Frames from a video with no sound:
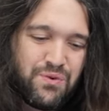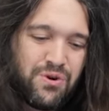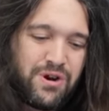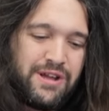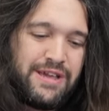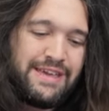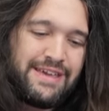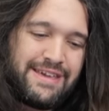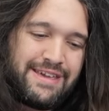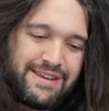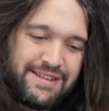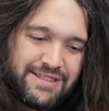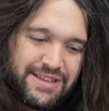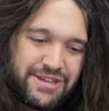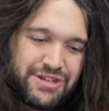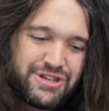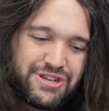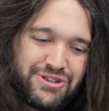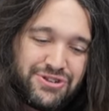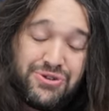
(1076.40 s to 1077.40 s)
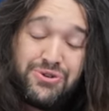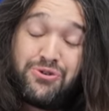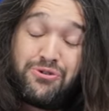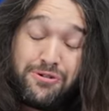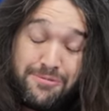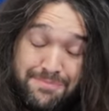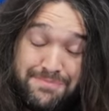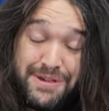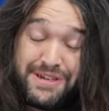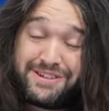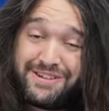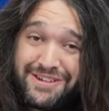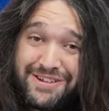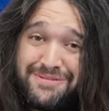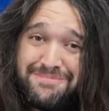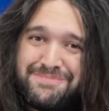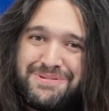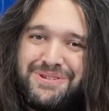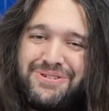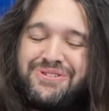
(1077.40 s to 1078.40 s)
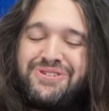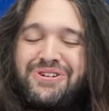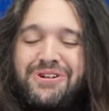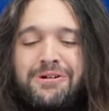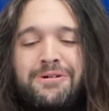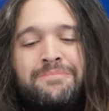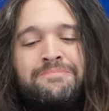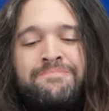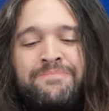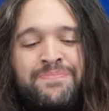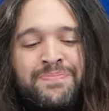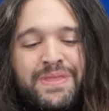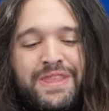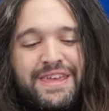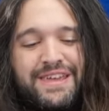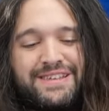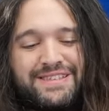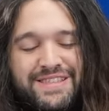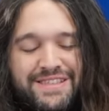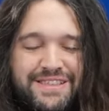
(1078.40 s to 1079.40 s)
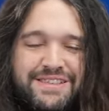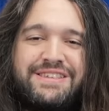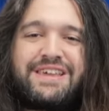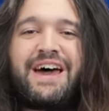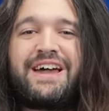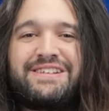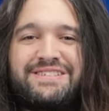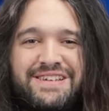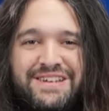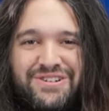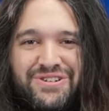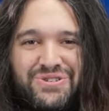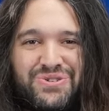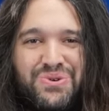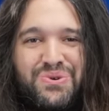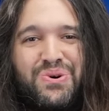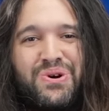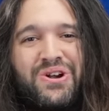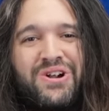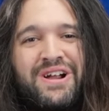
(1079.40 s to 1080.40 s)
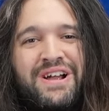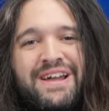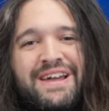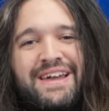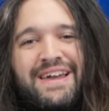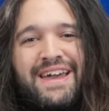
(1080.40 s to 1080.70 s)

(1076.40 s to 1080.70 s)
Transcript: for it, in addition to big computer, is the Design Center tour.